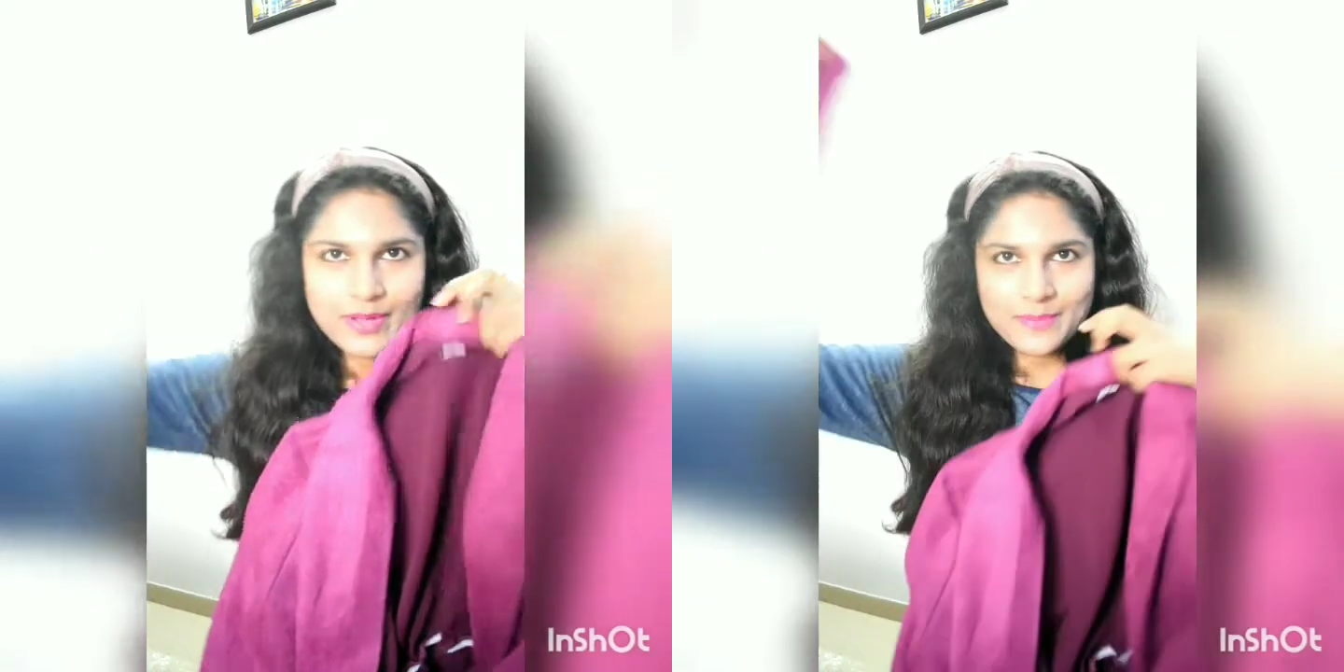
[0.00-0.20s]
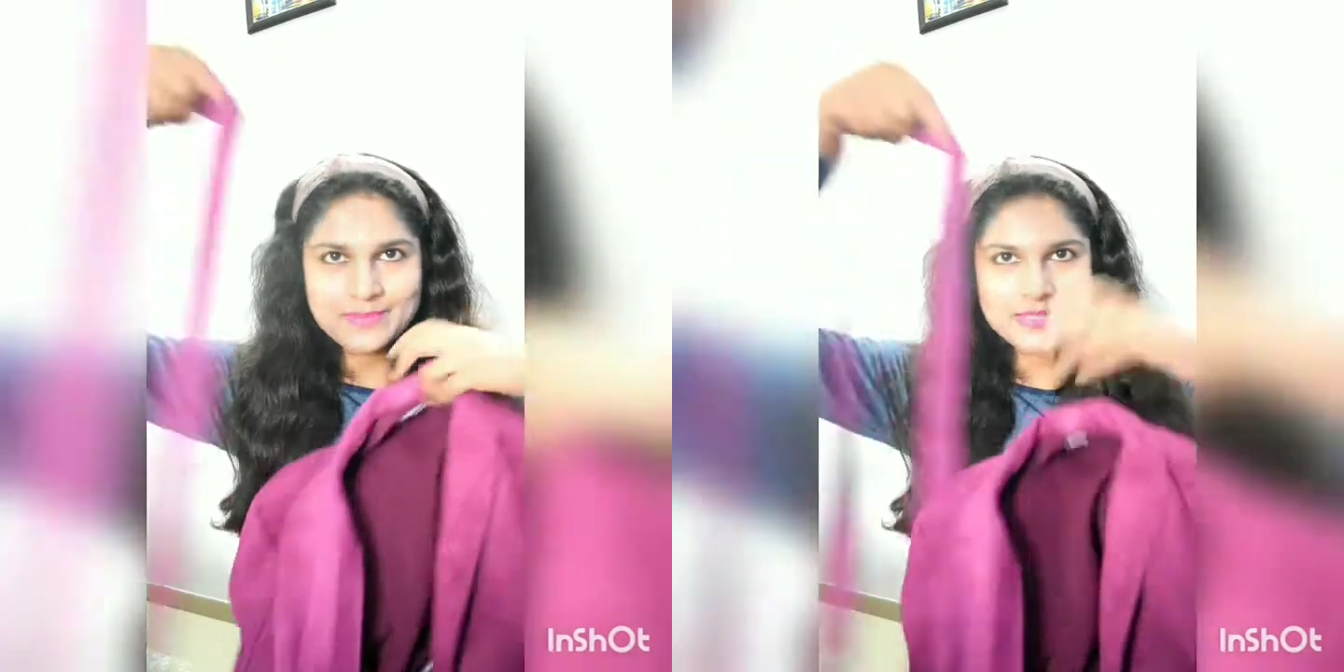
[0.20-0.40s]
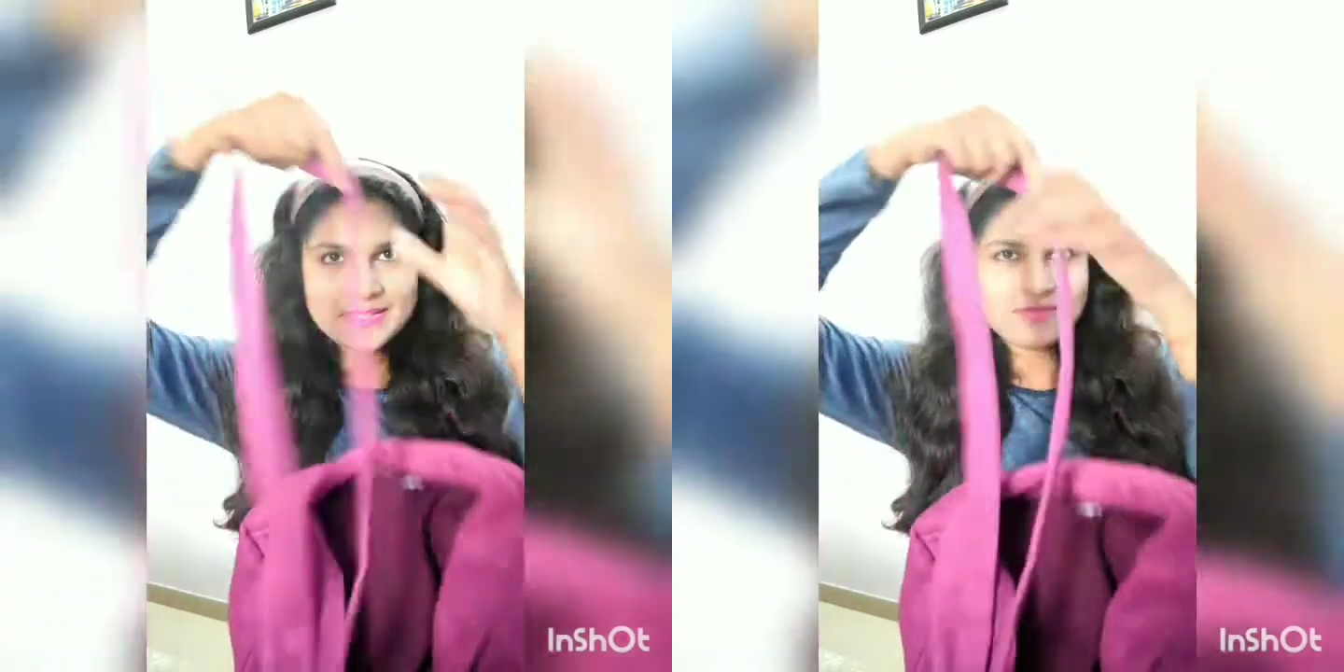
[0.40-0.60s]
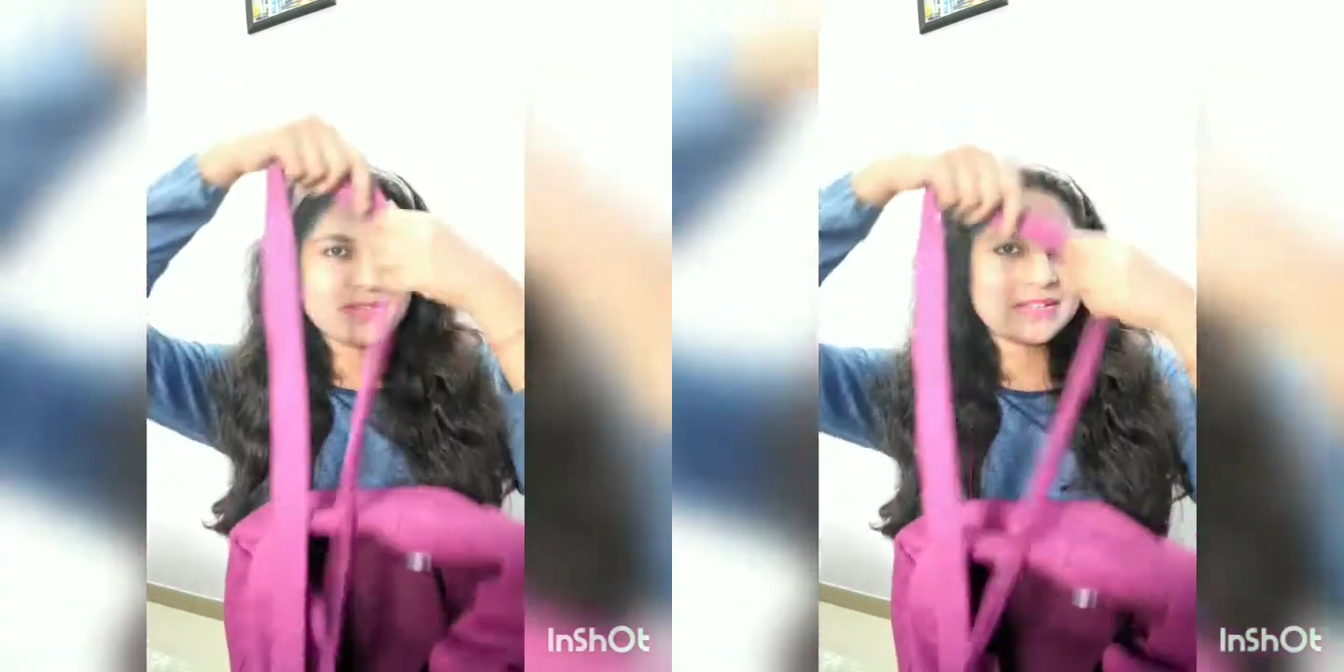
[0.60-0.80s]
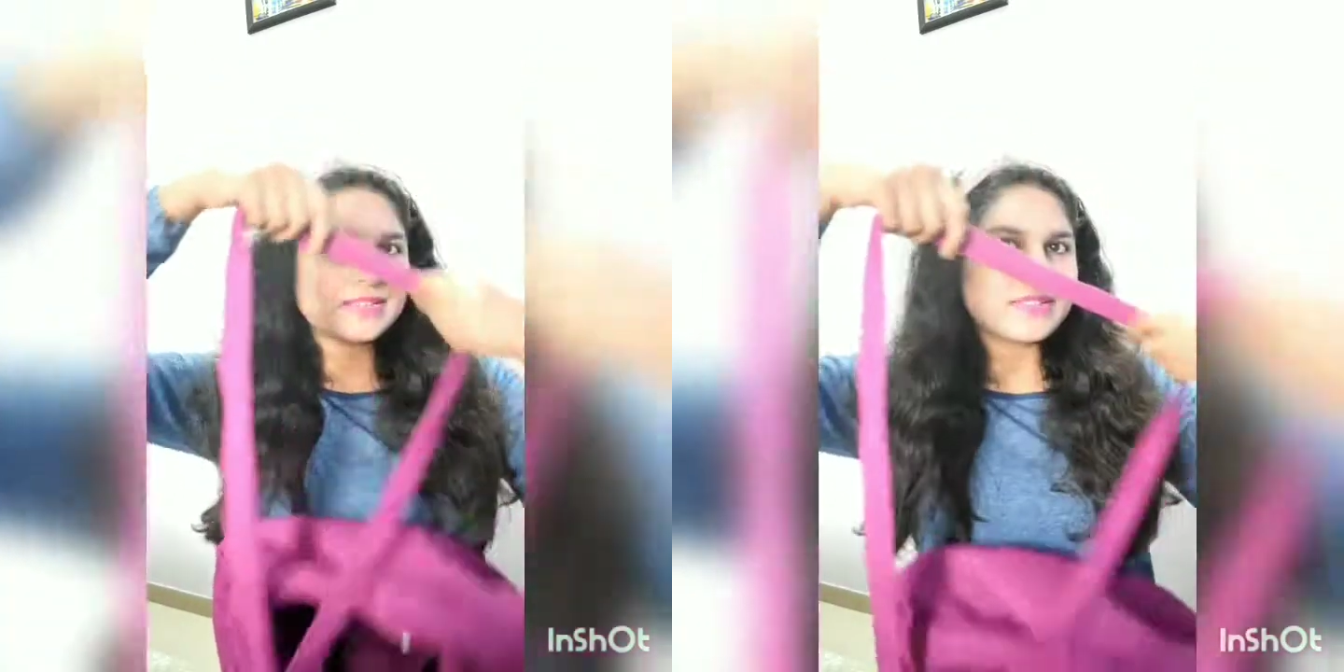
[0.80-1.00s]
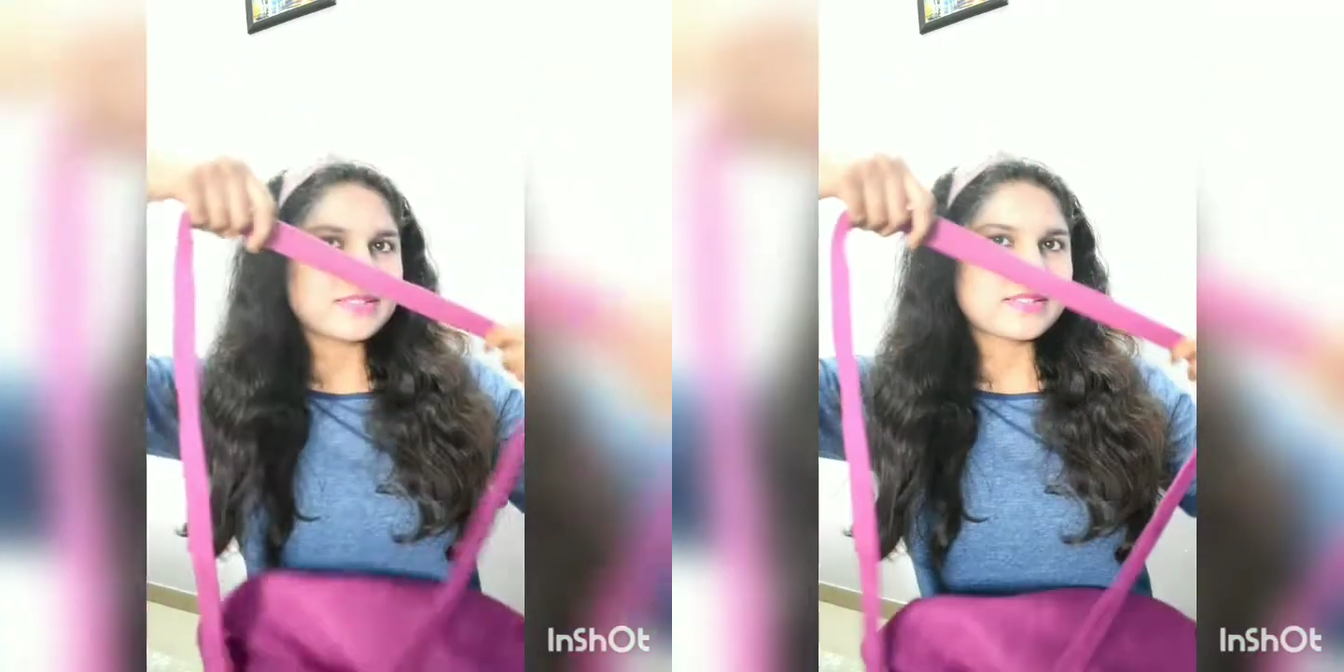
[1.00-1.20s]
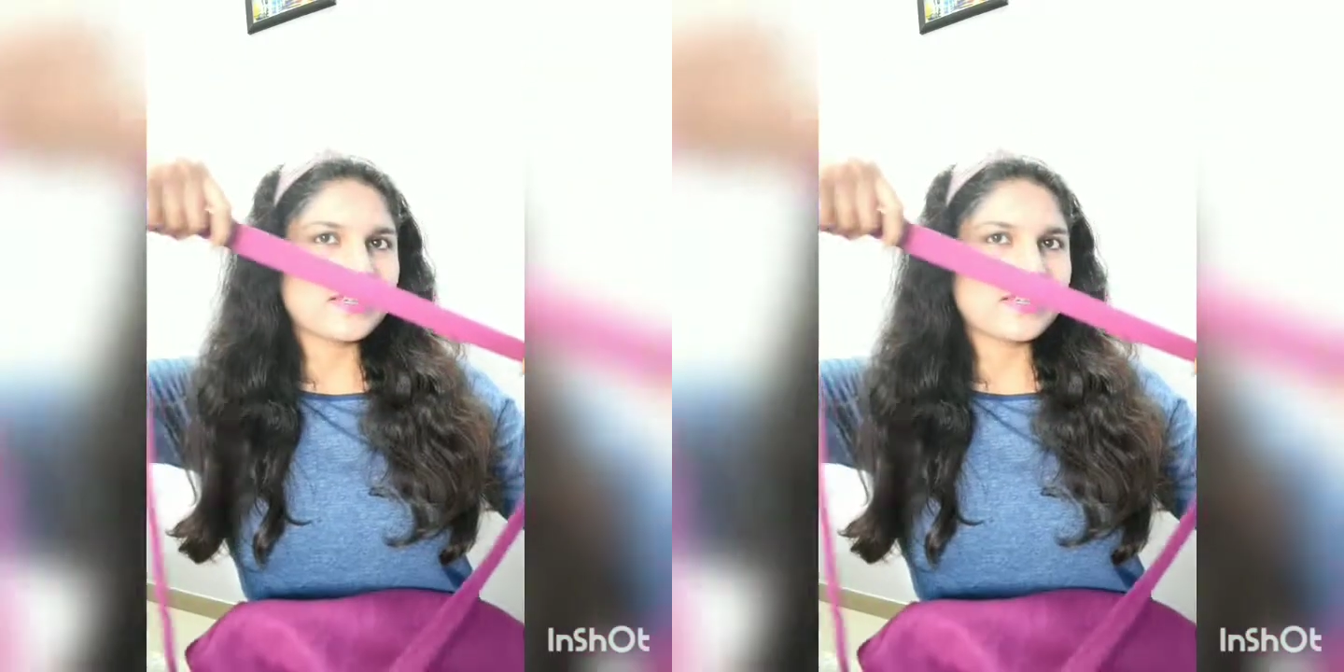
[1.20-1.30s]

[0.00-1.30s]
comes in with this